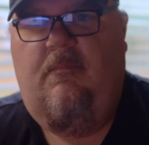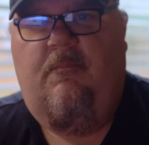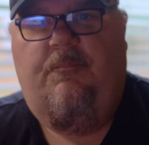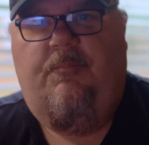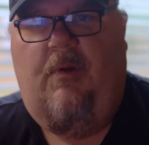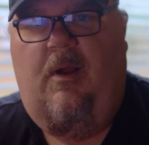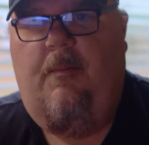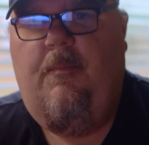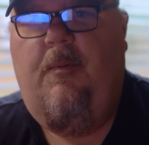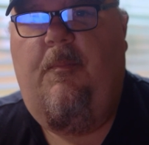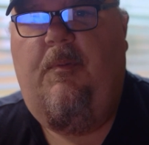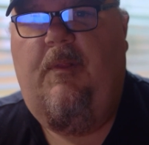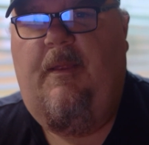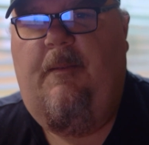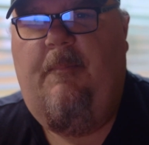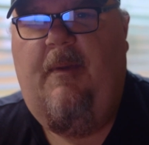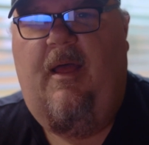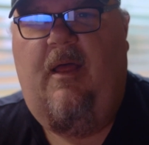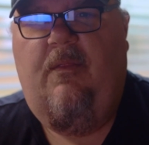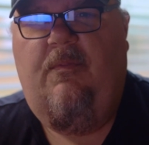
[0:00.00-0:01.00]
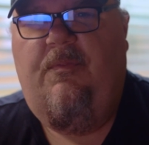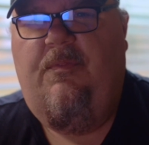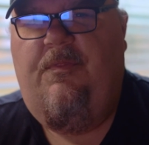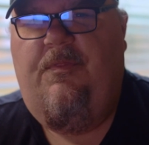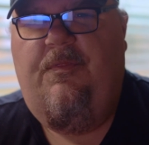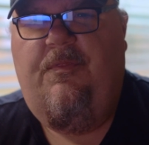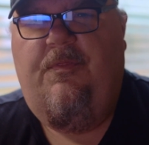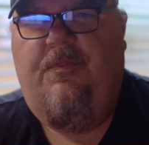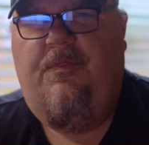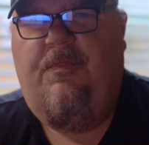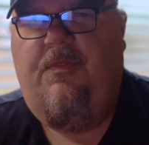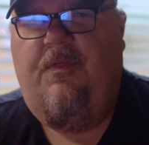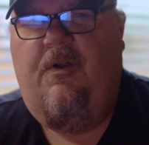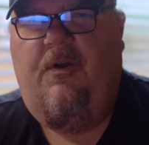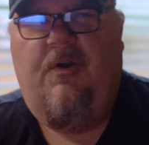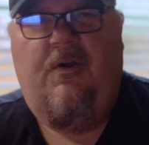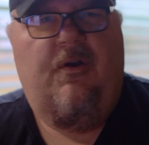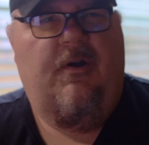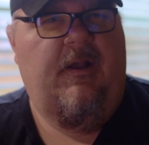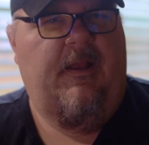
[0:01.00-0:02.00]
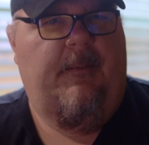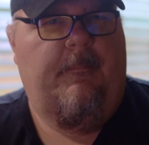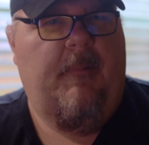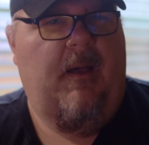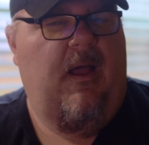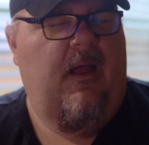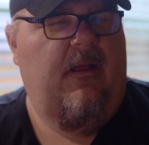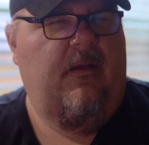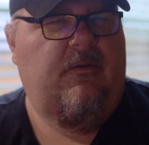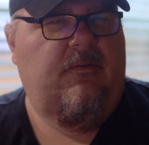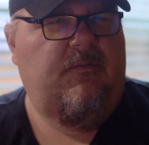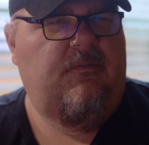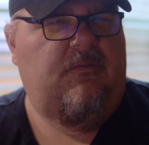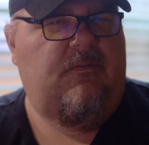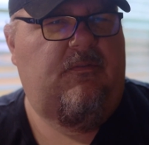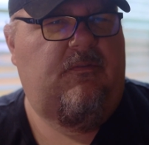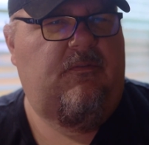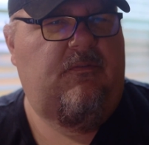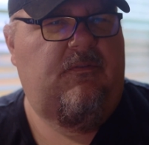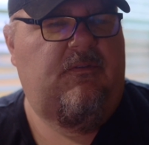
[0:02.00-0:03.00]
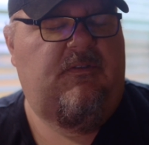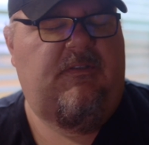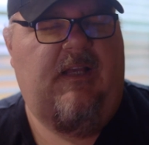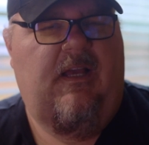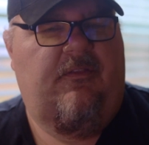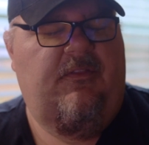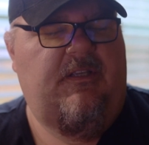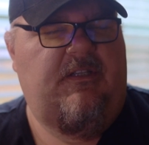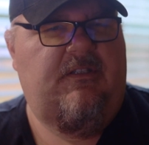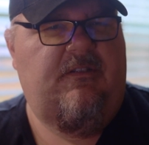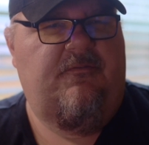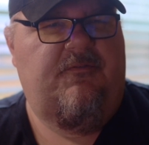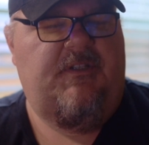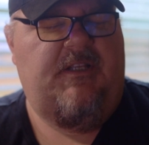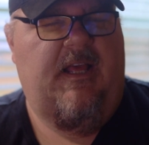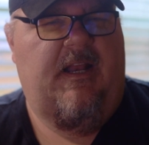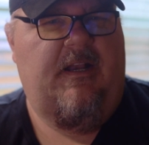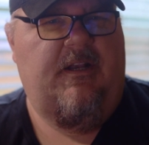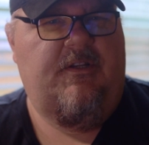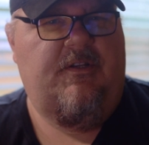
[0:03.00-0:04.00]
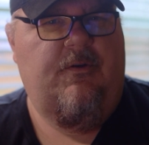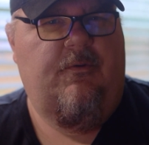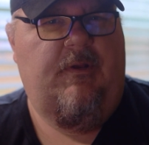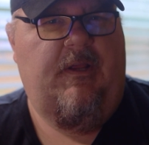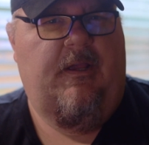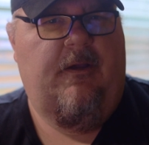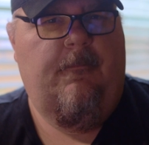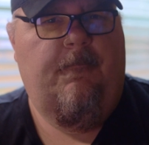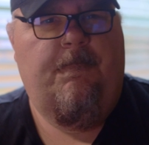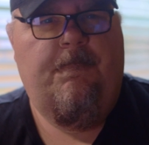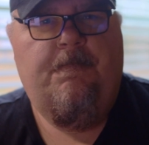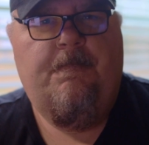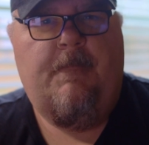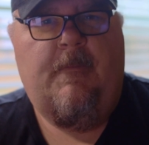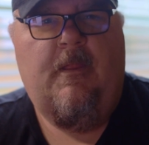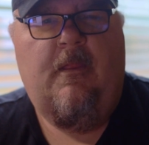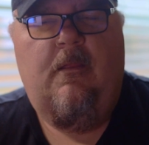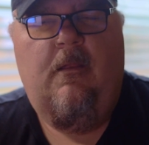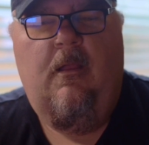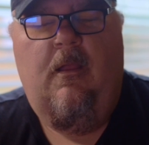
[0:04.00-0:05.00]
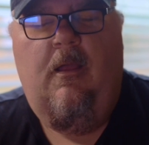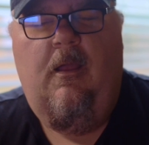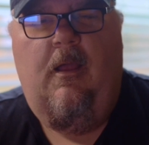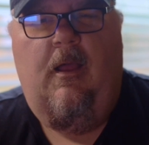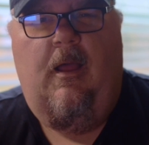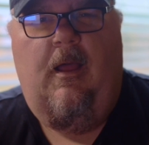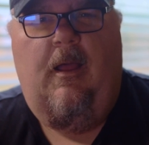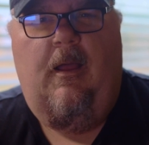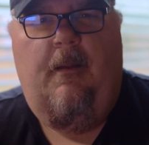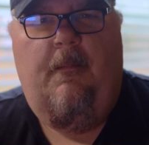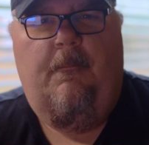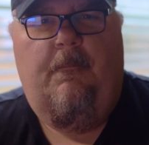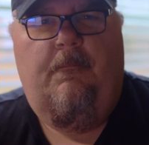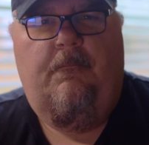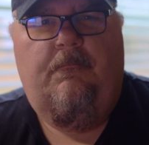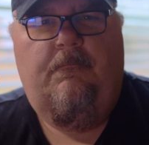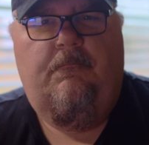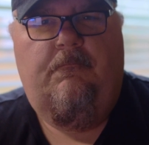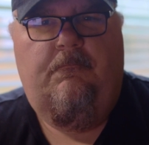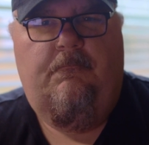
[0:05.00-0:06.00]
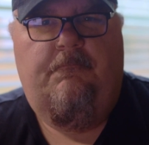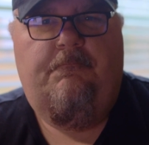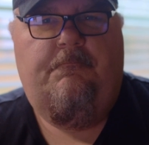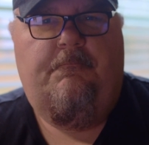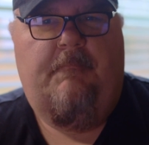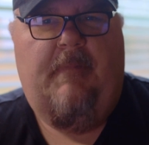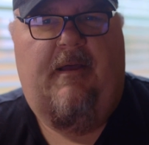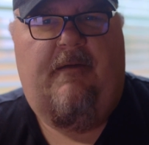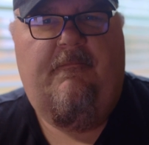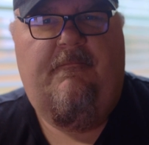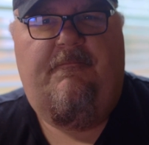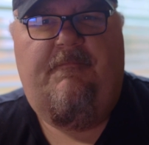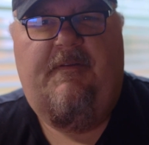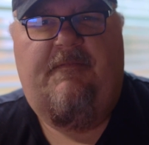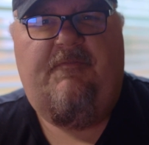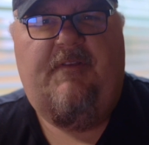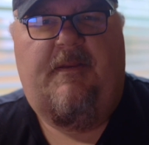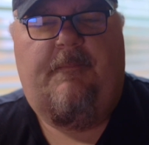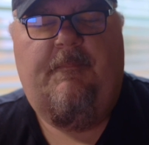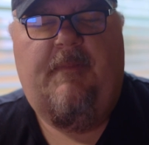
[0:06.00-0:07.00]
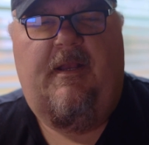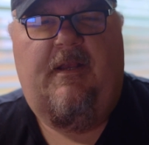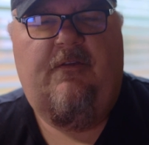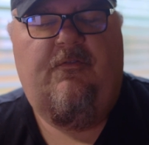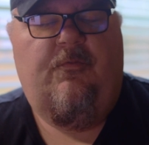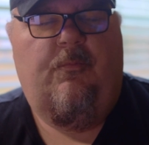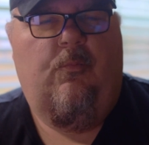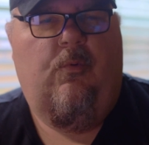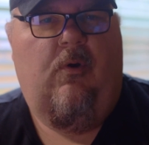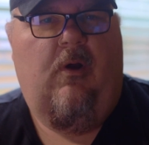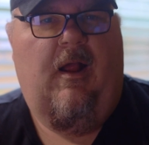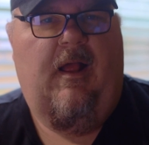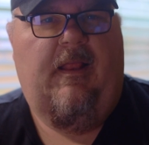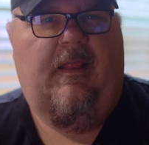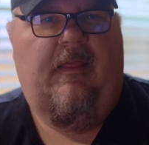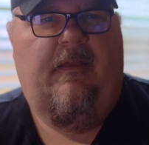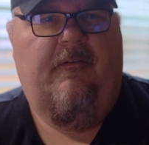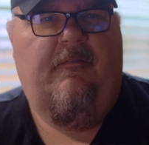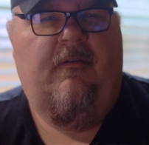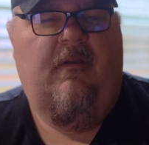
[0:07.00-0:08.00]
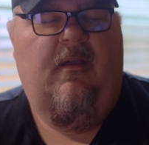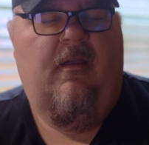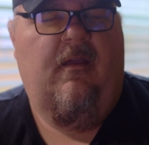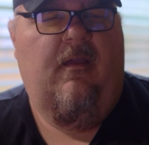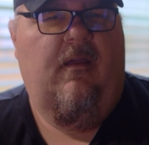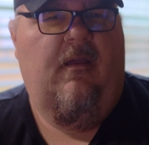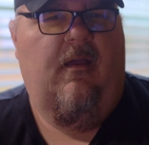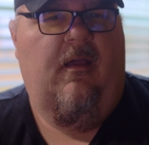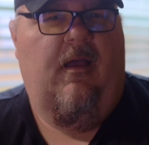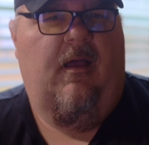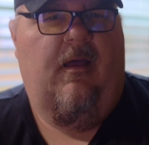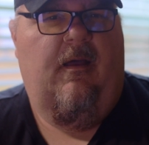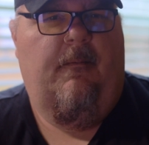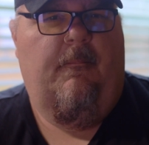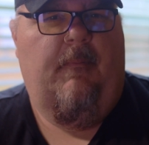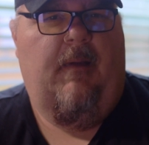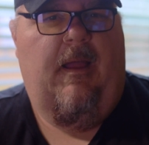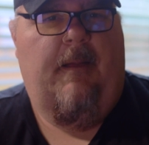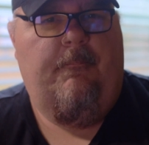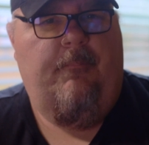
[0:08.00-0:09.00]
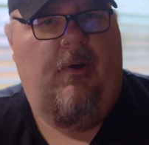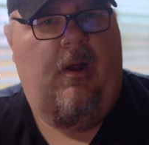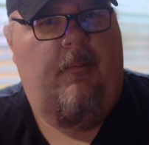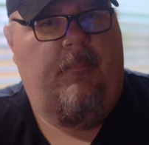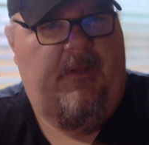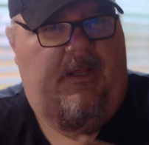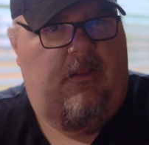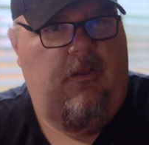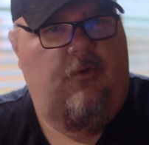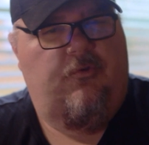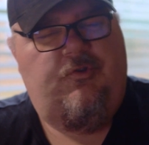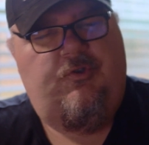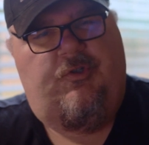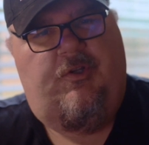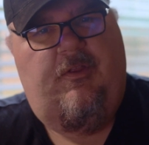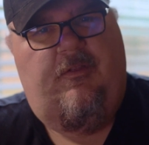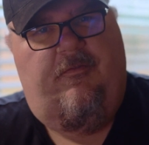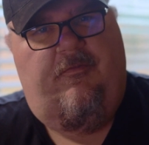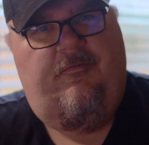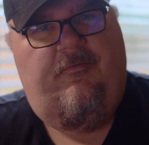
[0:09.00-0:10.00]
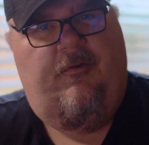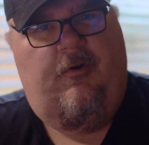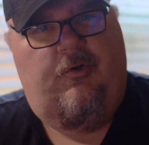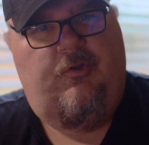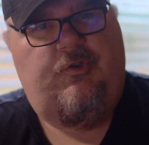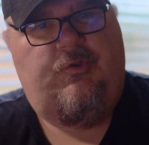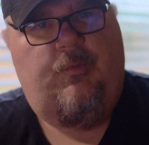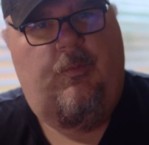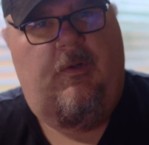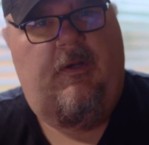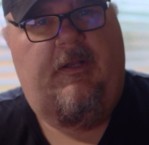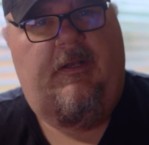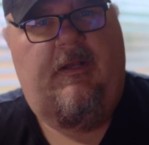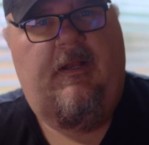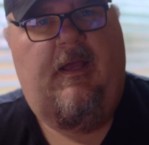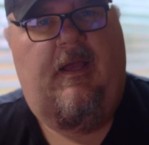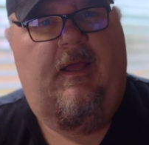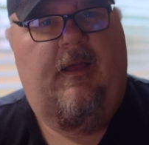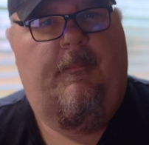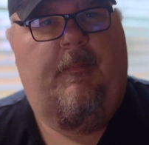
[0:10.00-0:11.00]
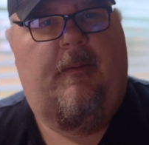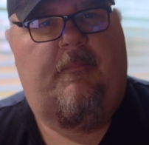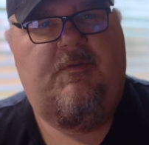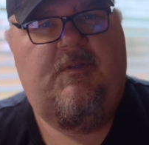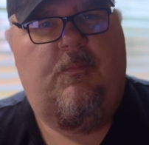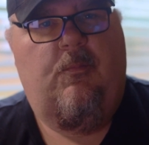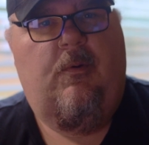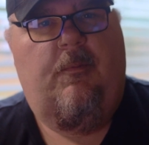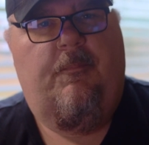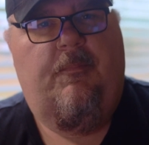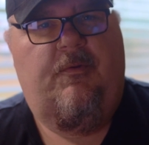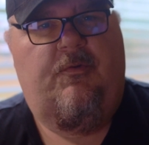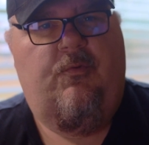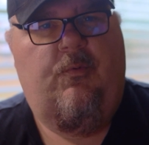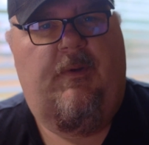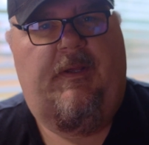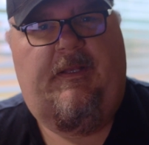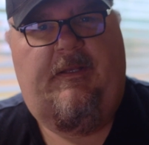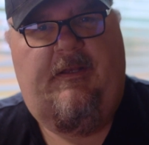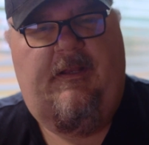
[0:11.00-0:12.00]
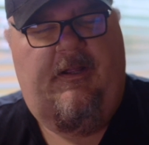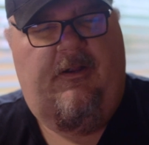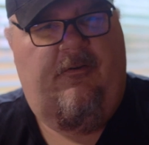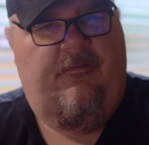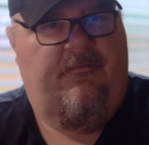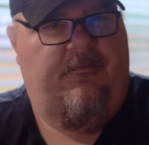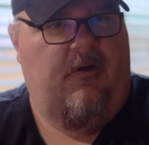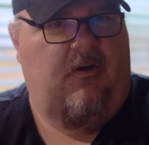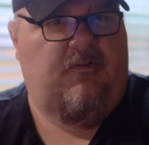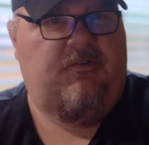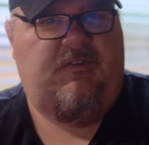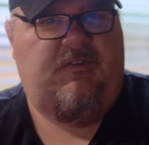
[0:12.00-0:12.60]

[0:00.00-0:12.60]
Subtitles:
probably about 30 miles southeast of San Antonio, about 15 minutes from where I live. I'm probably closer to the first one. I'm somewhere between near Falls